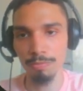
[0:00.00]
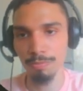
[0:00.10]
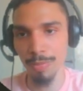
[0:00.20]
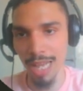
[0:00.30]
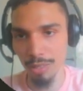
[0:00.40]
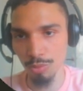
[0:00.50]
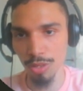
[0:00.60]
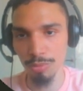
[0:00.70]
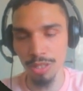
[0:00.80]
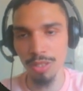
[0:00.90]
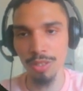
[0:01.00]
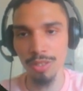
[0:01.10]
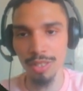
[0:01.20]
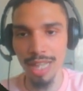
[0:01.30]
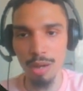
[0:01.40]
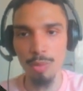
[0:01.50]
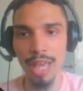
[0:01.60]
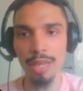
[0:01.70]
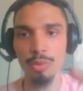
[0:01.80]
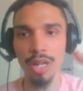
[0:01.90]
password, because in that
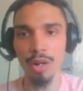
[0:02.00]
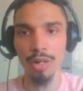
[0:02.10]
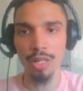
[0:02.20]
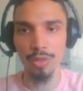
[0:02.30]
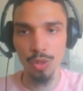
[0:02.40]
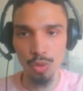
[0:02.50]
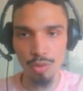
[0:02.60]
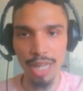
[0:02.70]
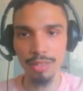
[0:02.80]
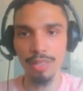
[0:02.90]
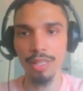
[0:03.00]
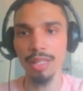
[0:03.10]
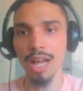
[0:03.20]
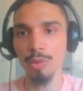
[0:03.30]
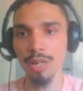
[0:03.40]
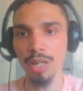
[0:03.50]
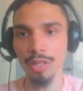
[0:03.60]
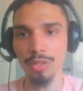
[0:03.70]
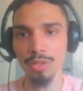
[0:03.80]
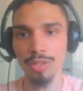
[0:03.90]
way we are constructing our
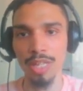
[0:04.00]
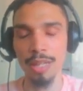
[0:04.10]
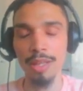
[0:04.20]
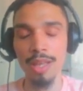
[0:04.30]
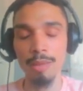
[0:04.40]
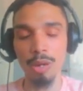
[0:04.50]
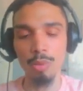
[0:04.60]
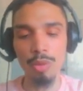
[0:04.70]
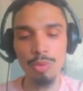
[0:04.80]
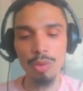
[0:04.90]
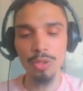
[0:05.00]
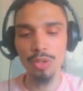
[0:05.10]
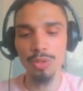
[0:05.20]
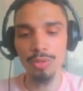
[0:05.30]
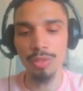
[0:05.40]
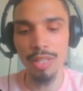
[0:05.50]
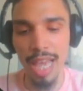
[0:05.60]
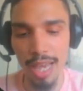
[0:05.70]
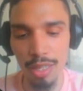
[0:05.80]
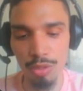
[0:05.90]
character set. But what we want to do
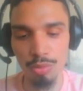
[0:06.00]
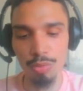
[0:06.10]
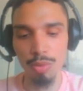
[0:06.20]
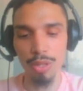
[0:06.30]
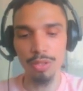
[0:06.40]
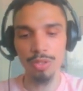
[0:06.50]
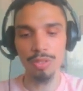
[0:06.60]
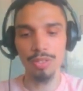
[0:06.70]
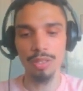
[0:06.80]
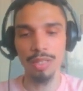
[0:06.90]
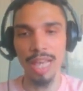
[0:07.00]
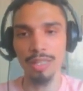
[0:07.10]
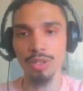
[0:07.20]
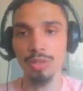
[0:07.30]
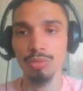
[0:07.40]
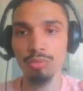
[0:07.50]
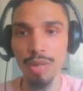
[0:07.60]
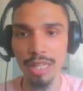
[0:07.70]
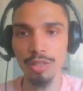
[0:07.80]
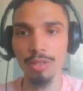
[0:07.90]
next, we want to select a
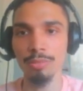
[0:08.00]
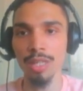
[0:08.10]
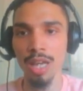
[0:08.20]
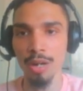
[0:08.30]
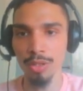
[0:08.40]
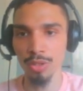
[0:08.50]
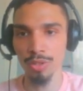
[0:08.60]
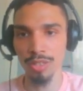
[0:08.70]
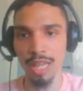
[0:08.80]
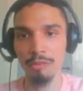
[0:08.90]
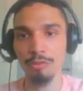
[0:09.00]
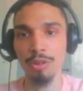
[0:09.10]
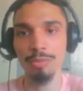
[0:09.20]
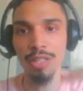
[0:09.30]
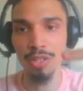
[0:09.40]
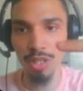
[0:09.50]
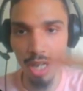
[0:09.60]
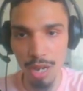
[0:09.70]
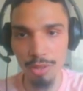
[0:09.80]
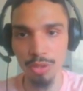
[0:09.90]
random character set from this
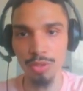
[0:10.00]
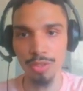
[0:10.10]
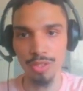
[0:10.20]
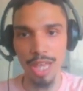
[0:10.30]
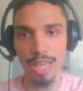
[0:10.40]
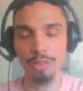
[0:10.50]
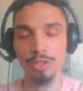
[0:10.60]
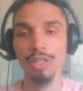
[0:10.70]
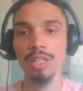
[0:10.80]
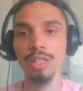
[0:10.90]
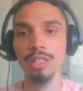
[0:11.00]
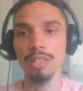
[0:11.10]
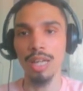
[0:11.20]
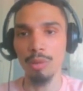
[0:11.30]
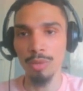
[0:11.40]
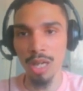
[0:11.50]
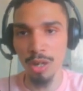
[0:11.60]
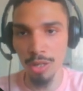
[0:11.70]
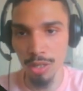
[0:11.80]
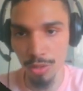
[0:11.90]
character set that we
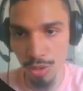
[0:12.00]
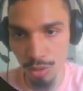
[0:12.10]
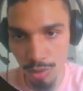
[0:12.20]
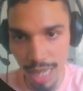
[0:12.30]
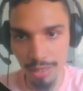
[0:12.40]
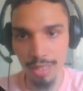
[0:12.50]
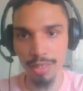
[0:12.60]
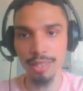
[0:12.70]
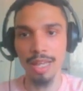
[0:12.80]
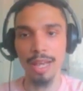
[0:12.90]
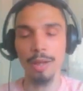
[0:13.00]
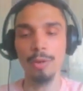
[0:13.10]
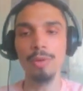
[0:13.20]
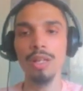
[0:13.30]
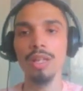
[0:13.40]
are constructing now,